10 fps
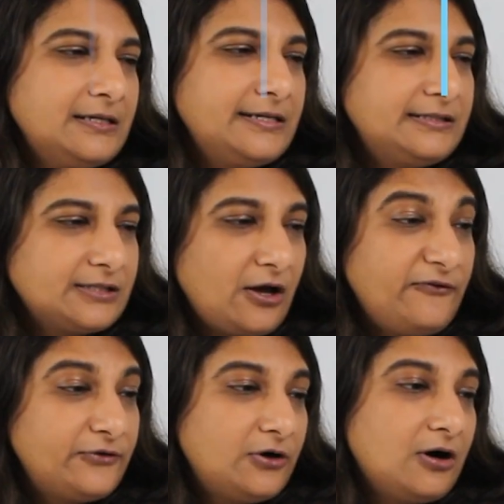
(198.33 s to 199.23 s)
Is
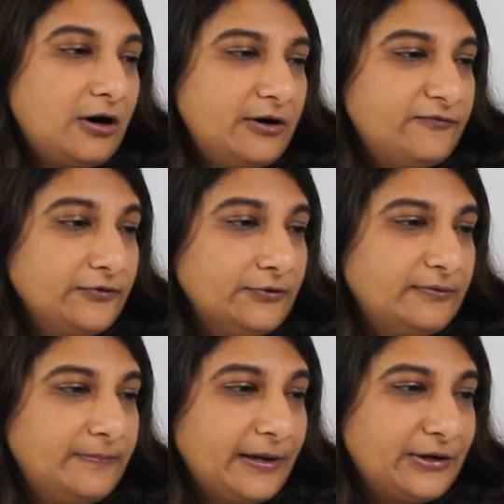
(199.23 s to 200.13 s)
soft or hard
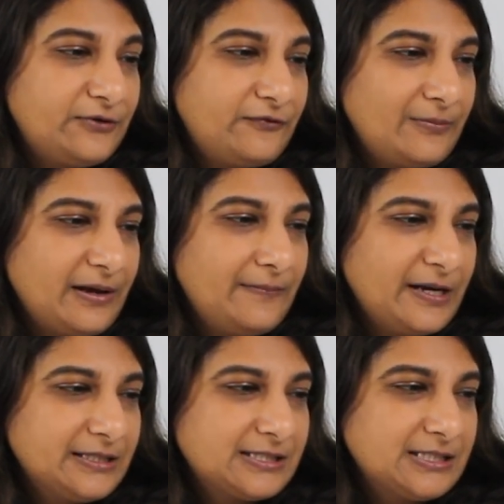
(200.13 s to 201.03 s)
food better for my
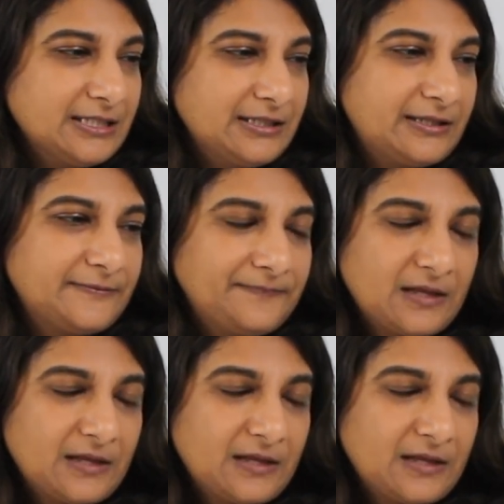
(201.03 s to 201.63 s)
pet's teeth?